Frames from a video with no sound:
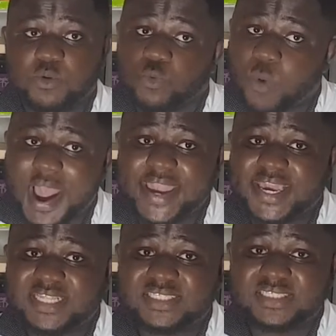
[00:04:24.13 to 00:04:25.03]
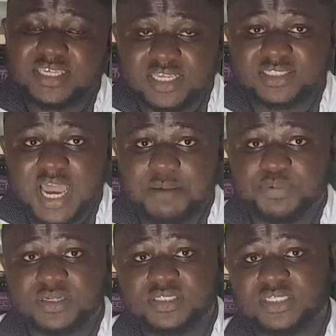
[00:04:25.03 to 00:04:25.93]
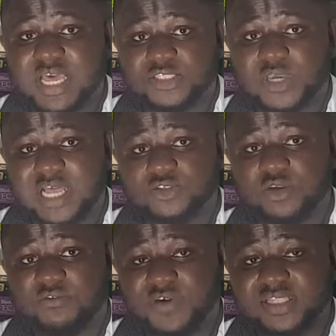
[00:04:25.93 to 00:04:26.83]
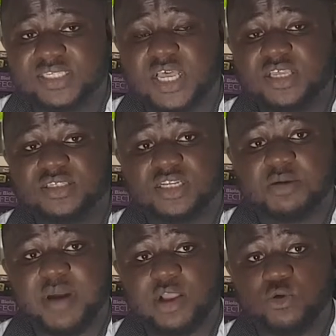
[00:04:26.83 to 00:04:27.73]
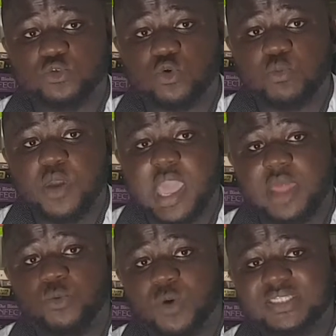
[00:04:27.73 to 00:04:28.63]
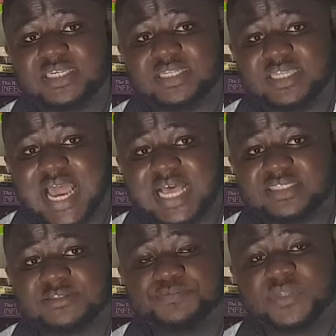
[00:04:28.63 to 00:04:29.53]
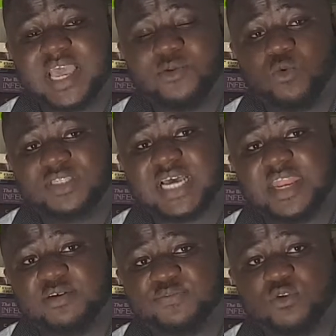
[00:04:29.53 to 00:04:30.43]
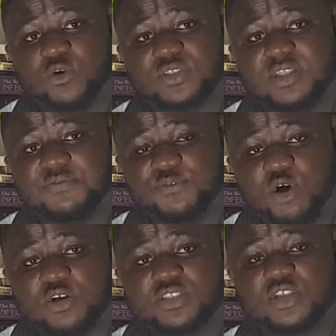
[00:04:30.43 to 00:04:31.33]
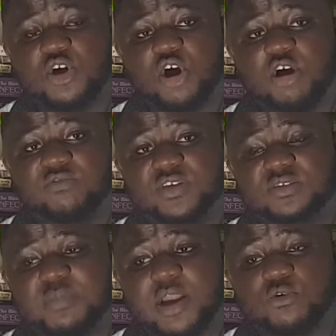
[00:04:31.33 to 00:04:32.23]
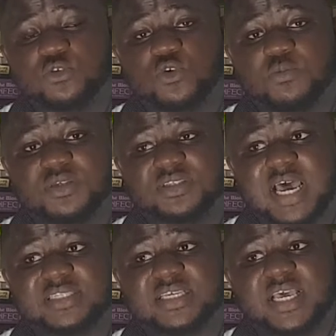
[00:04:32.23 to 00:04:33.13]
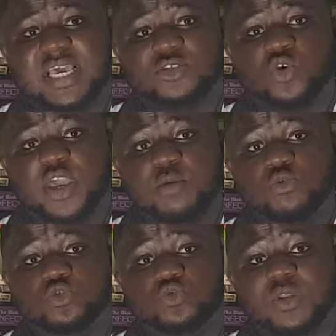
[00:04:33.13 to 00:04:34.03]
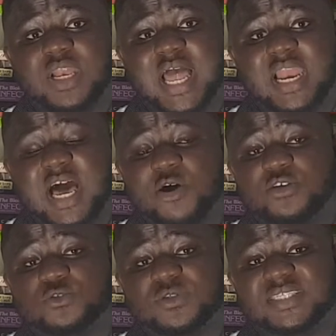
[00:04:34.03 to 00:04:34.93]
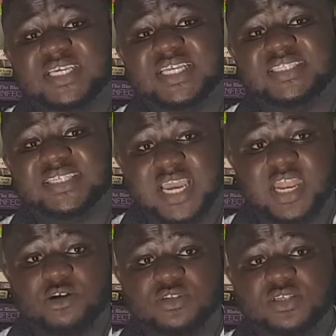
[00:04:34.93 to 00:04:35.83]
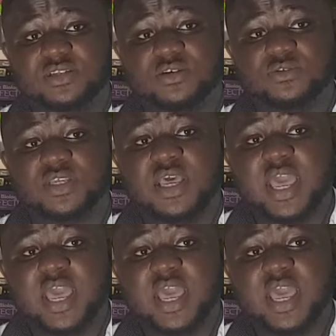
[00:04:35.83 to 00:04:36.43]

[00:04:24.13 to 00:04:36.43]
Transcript: Why it happened that you had to invent such a microscope, and what it does, and what are the flaws. The flaws of this microscope is that it's not able to allow us to see internal details.